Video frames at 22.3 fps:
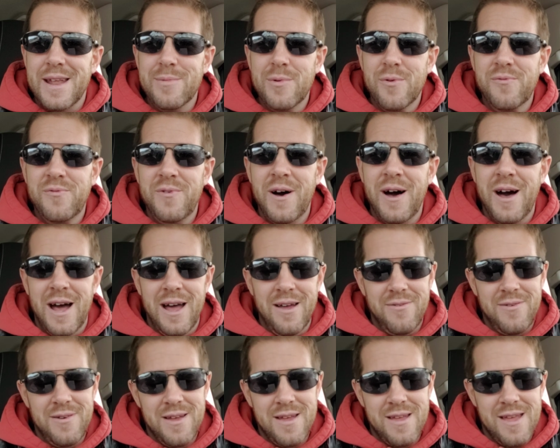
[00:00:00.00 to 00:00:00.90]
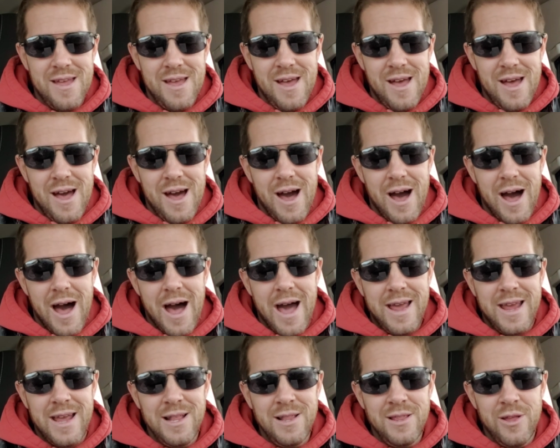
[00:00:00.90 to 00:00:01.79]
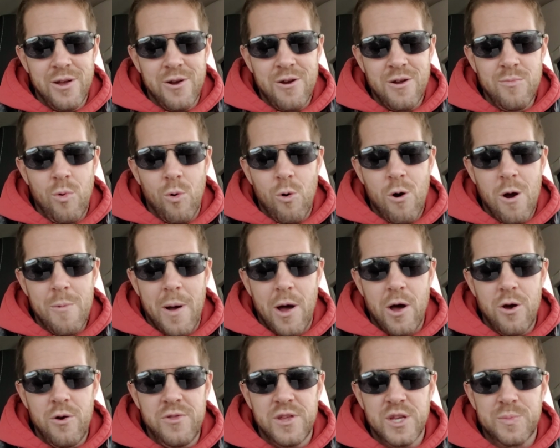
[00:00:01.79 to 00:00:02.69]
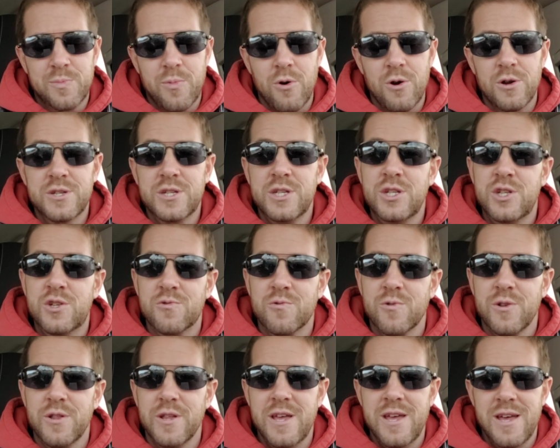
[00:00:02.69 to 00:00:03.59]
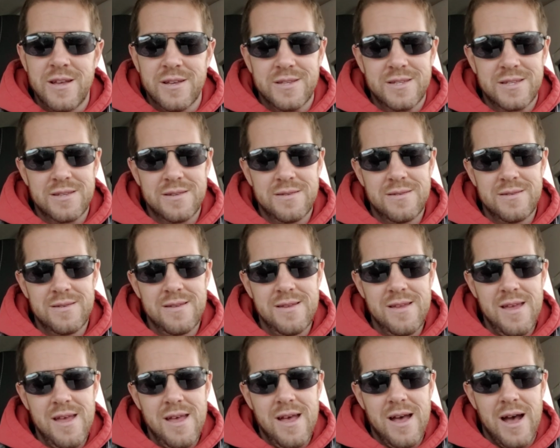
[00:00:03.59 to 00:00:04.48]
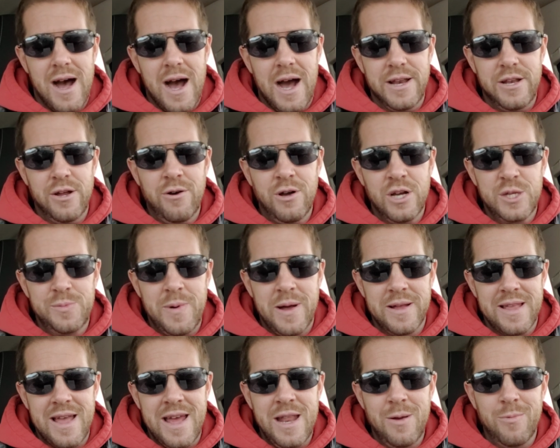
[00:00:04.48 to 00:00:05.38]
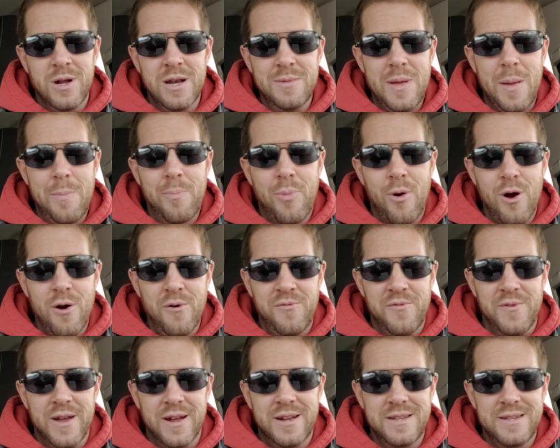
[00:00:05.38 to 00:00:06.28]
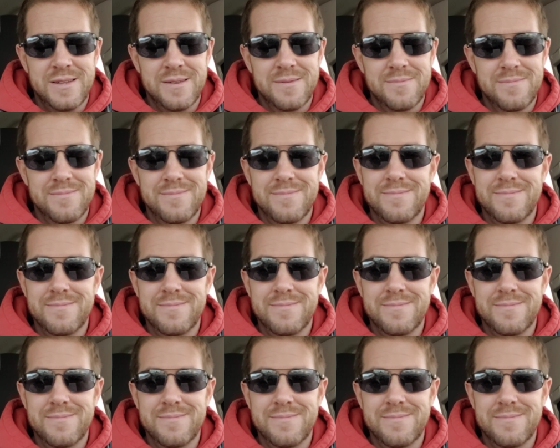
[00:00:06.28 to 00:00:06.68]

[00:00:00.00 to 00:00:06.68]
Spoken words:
Number 5, I can learn more about who this person truly is. I don't expect anyone to be perfect.